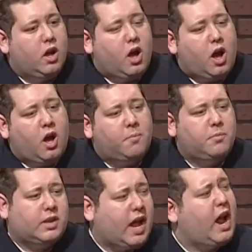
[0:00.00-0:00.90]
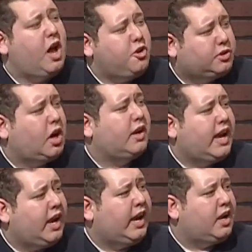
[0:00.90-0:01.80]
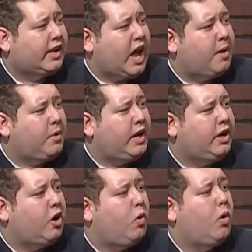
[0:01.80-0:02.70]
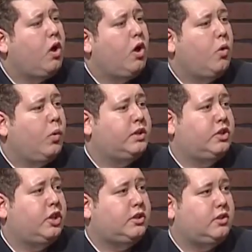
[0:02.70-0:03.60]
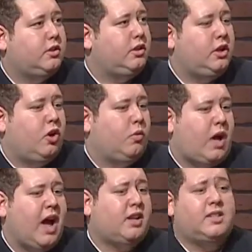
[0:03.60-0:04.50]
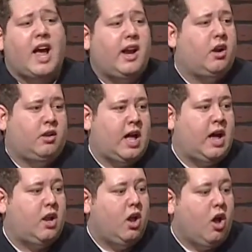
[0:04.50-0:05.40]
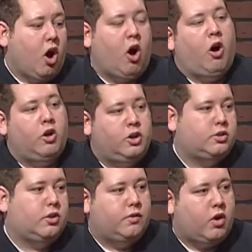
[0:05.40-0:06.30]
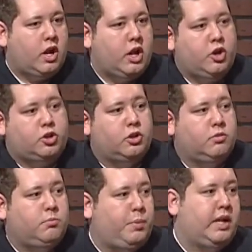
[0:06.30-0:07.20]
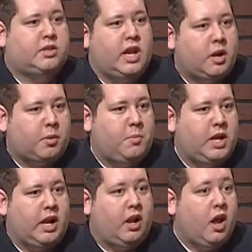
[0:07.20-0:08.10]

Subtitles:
kind of how you started getting into comedy. Was it just because I hear a lot, oh, you're so funny, you should be a stand-up comedian.